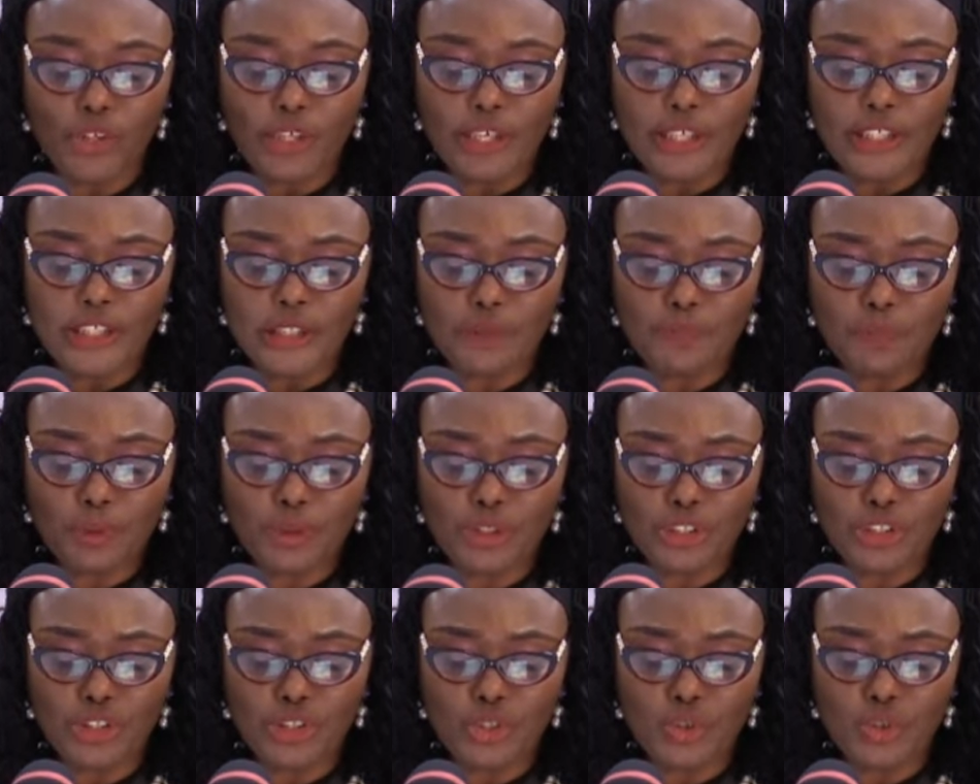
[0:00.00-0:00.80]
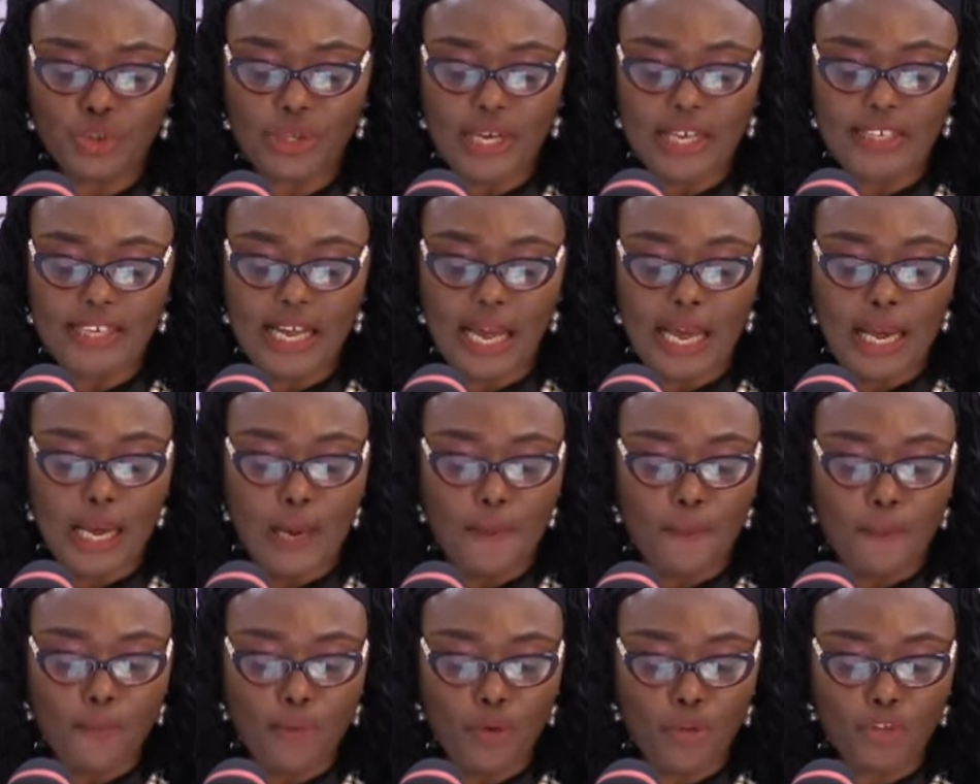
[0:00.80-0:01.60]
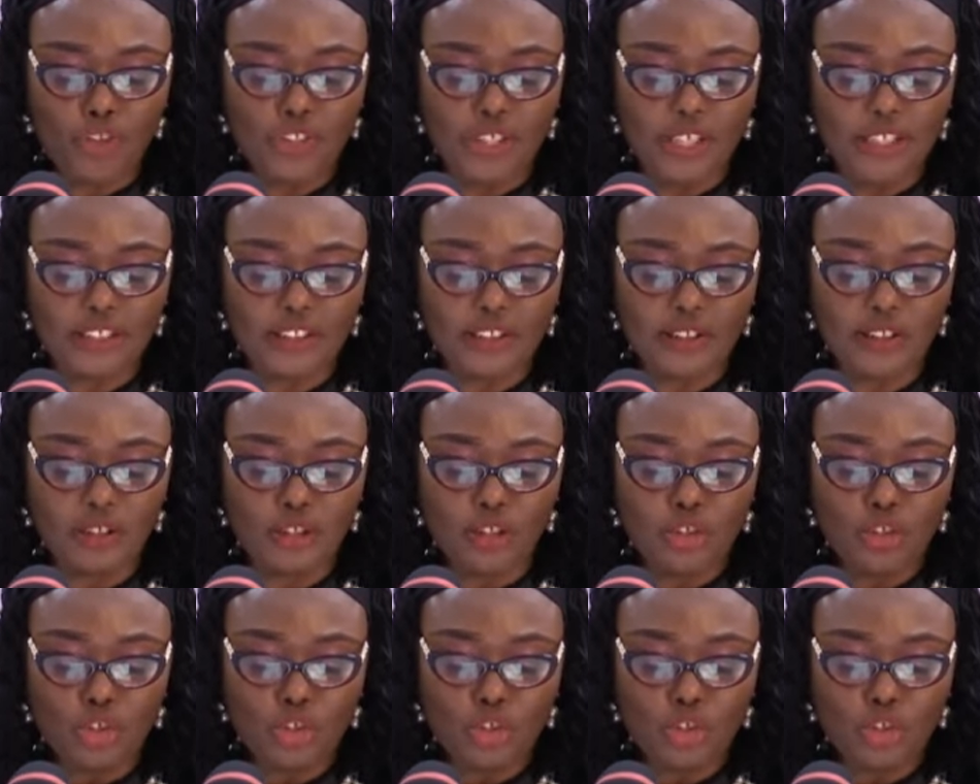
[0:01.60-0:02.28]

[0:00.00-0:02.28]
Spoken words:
is putting together a project